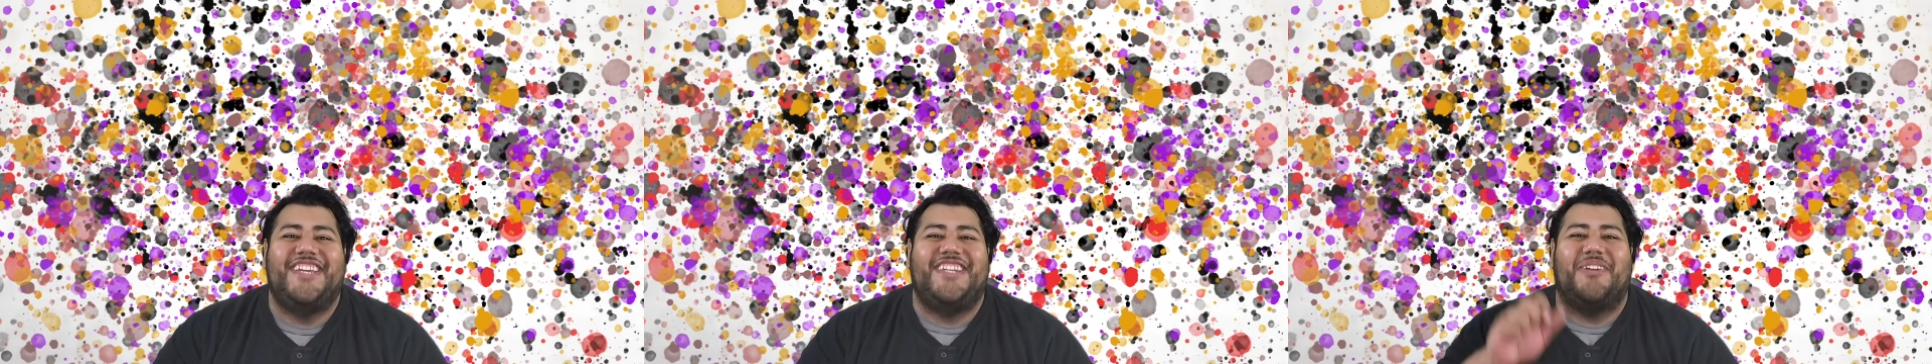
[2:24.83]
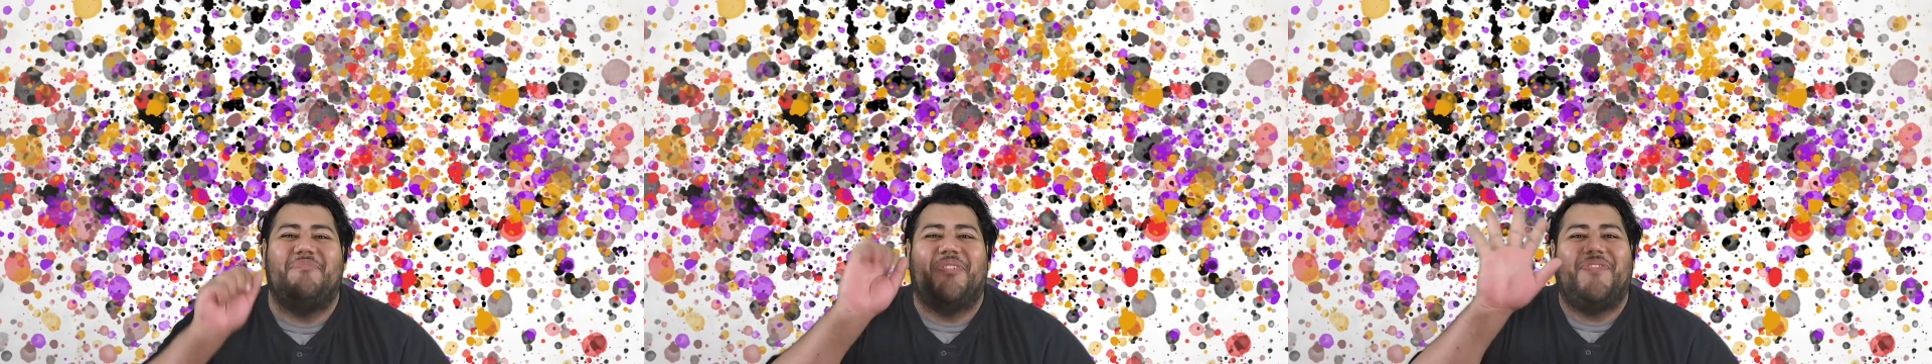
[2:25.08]

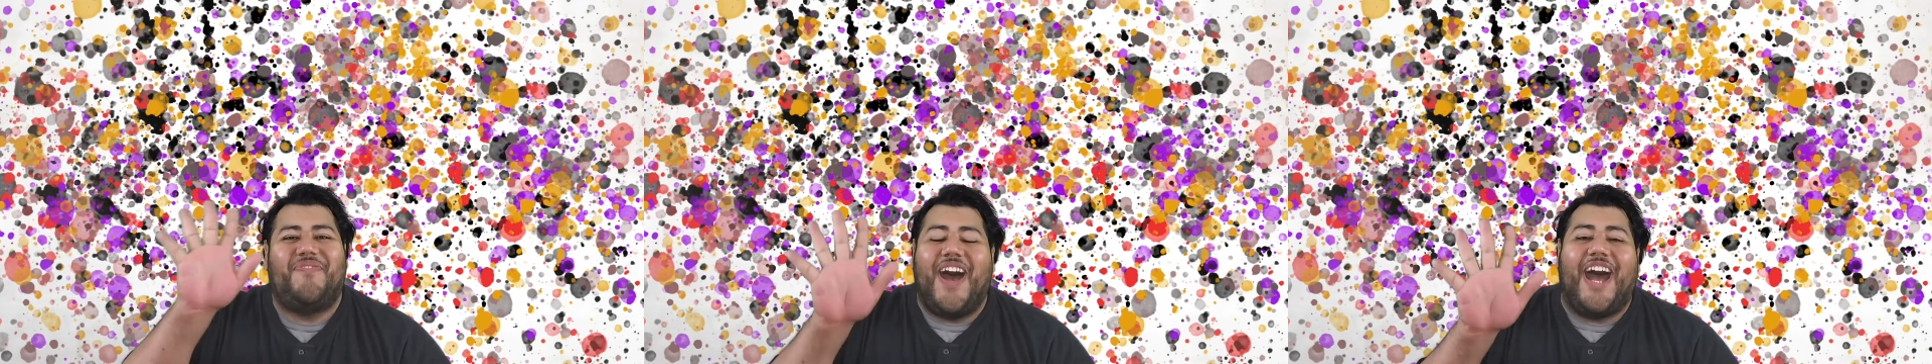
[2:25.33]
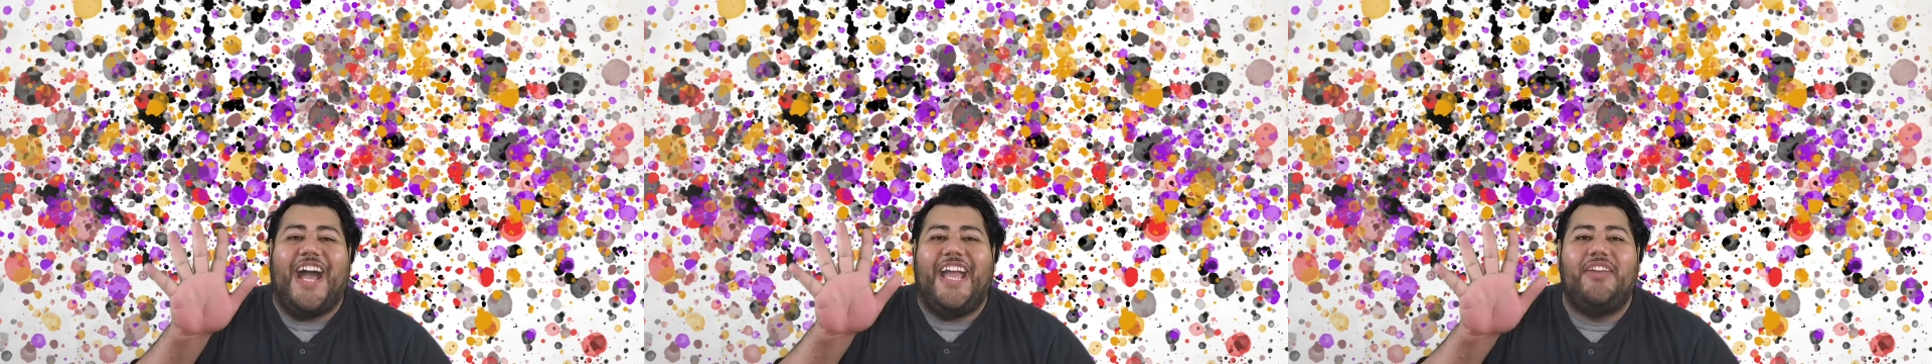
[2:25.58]
Number
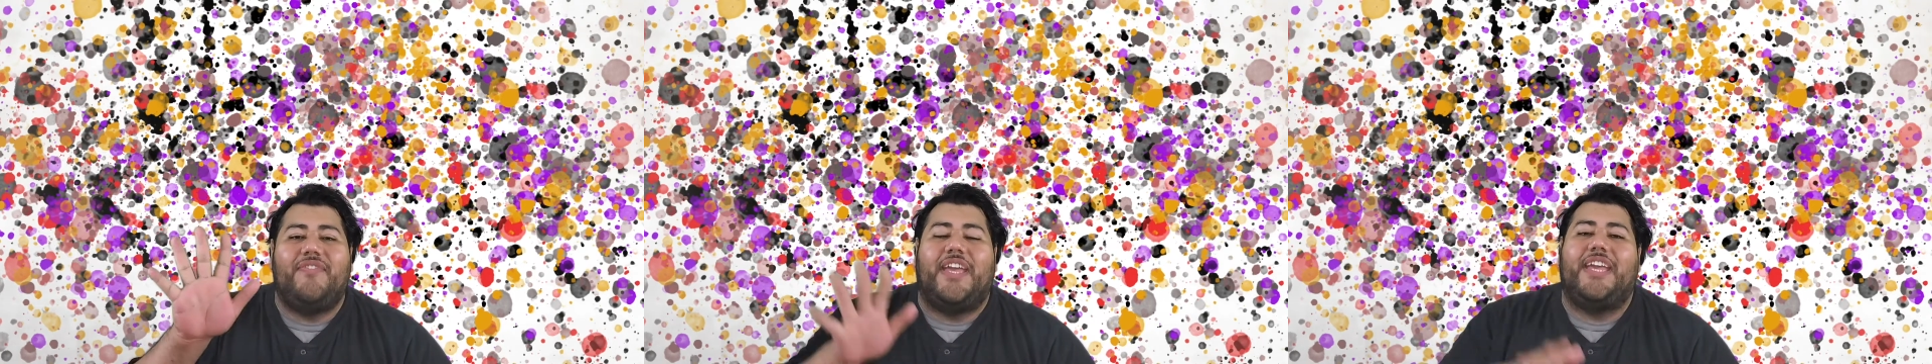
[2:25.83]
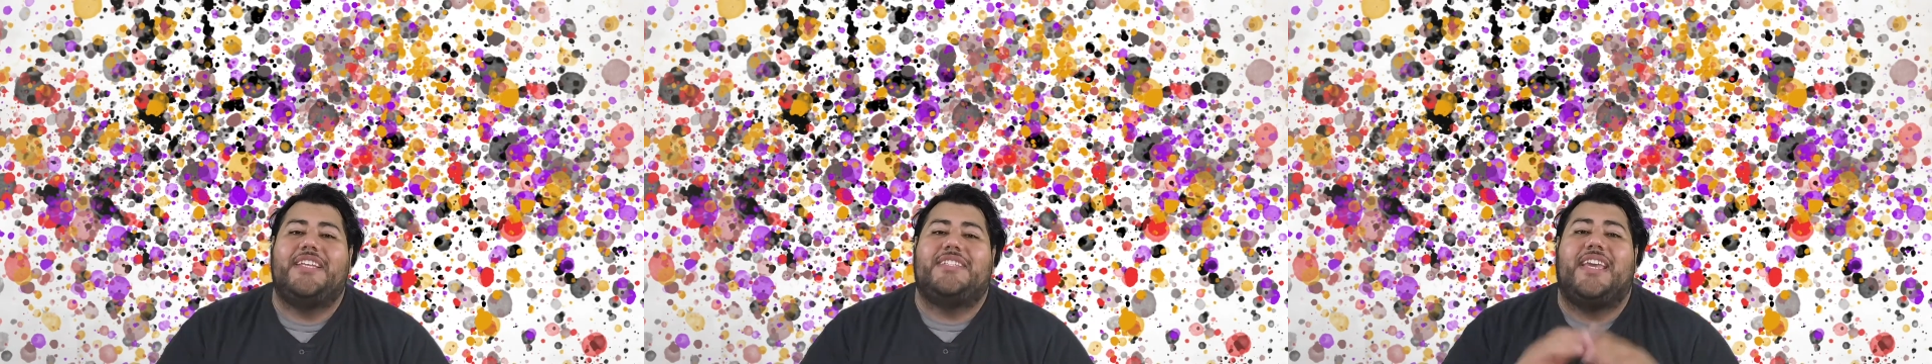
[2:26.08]
5
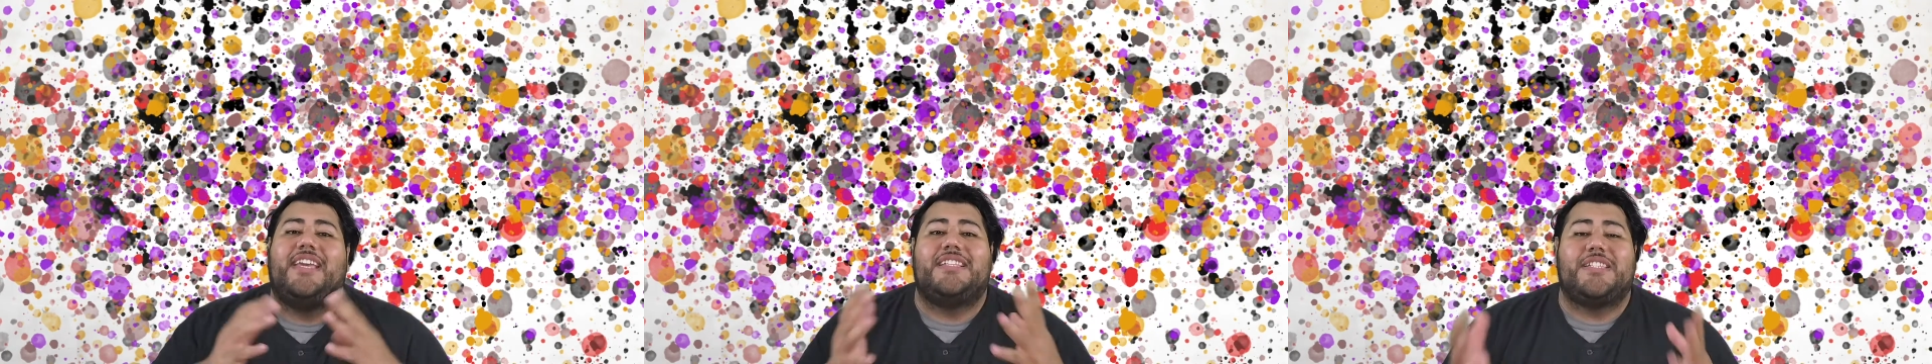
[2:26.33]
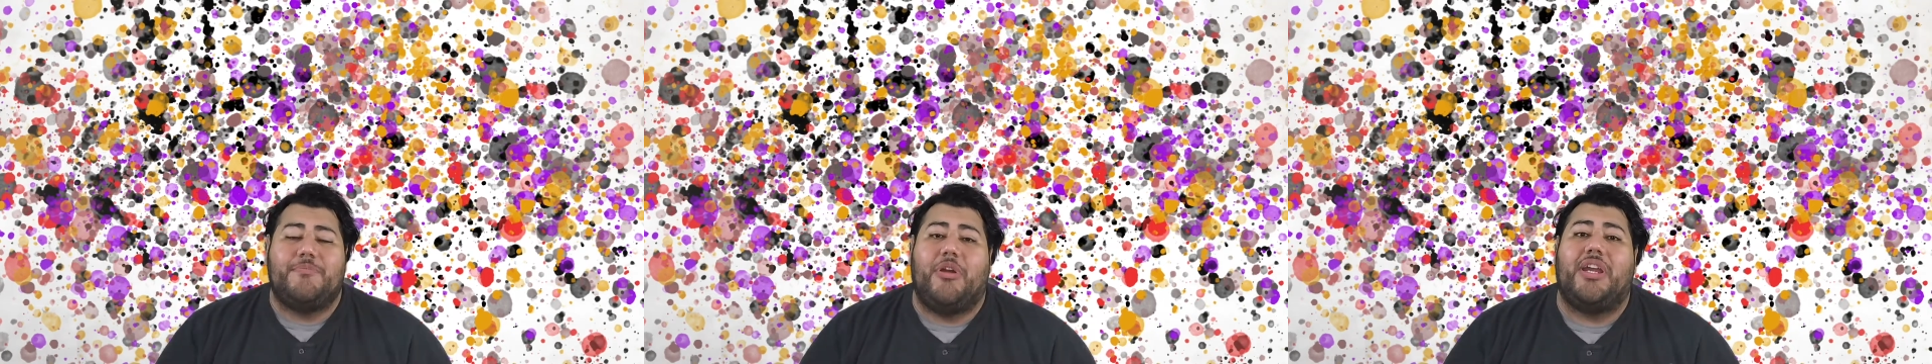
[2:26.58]
is a
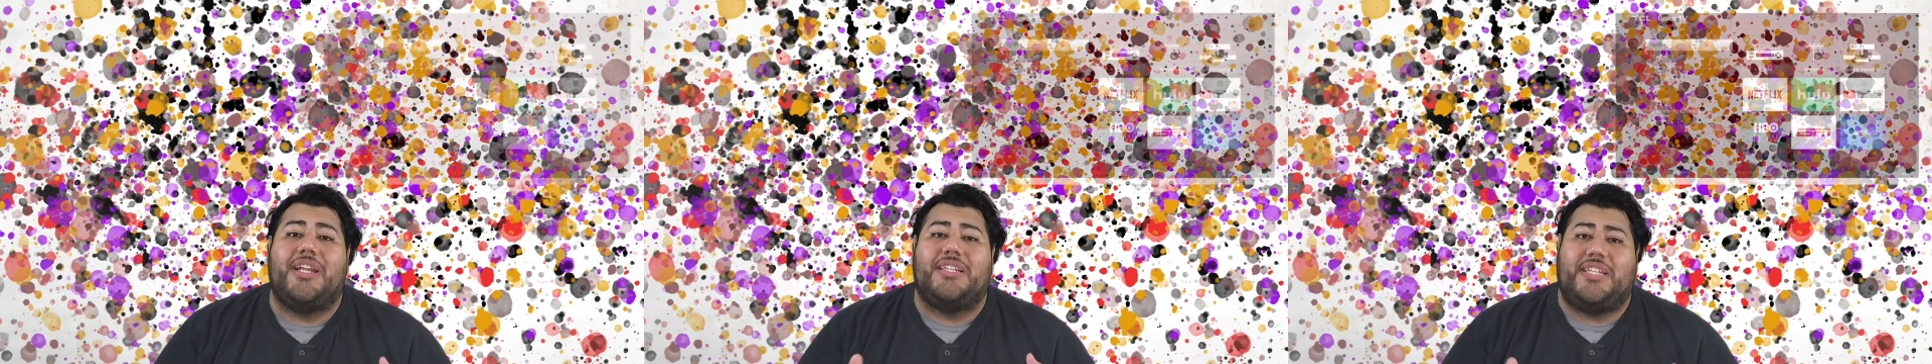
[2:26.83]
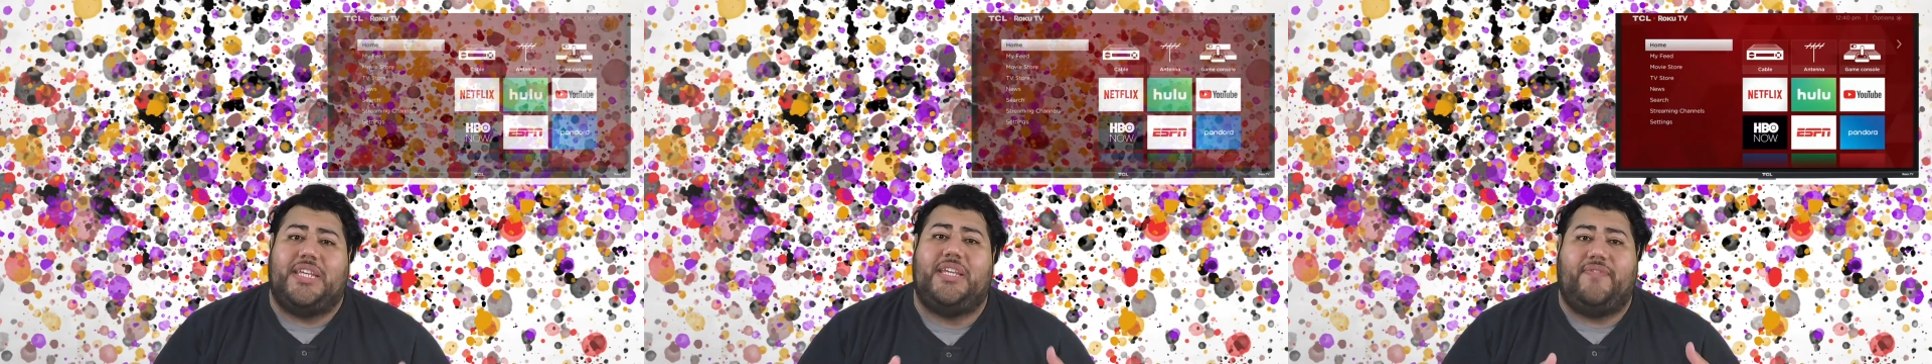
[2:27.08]
smart
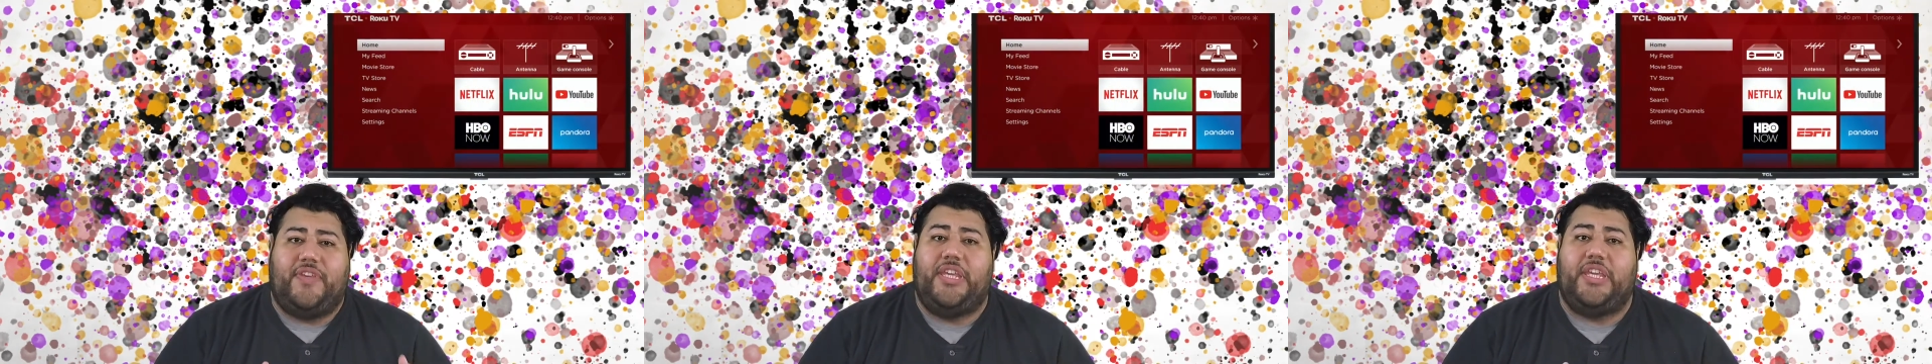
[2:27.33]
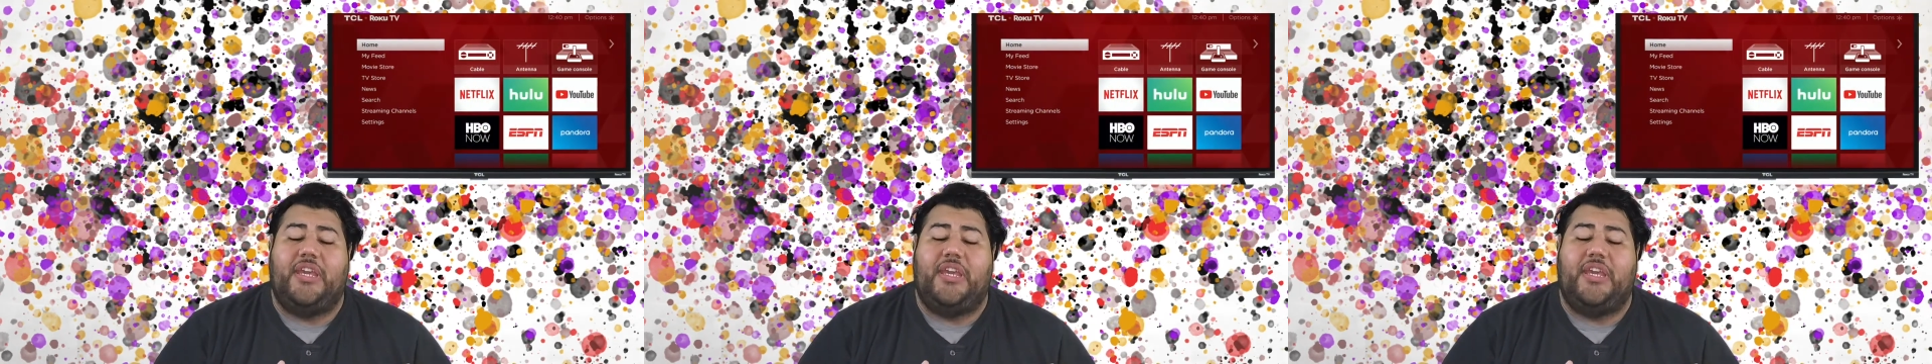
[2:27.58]
TV.